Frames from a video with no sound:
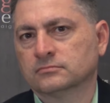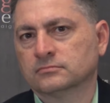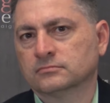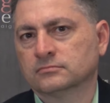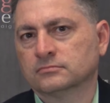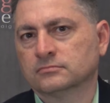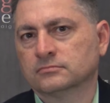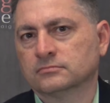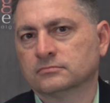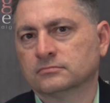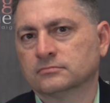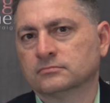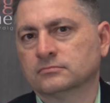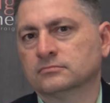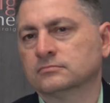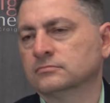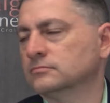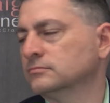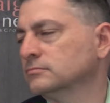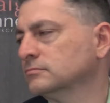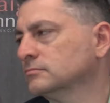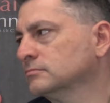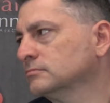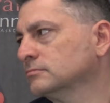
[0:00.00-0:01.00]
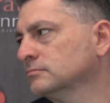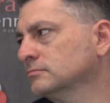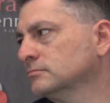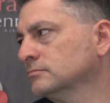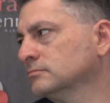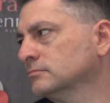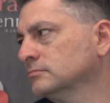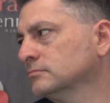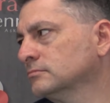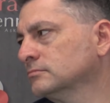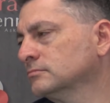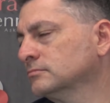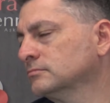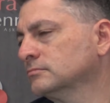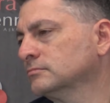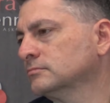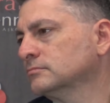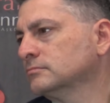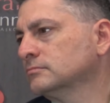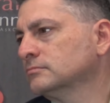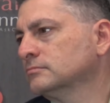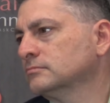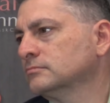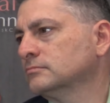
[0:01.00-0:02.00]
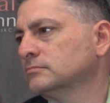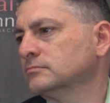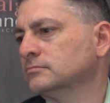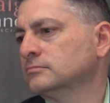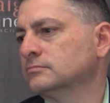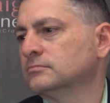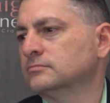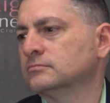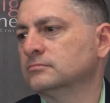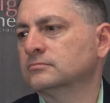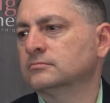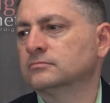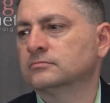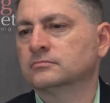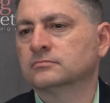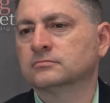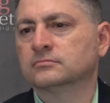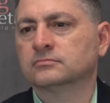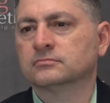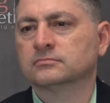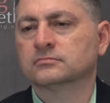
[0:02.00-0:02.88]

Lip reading: This person isn't speaking.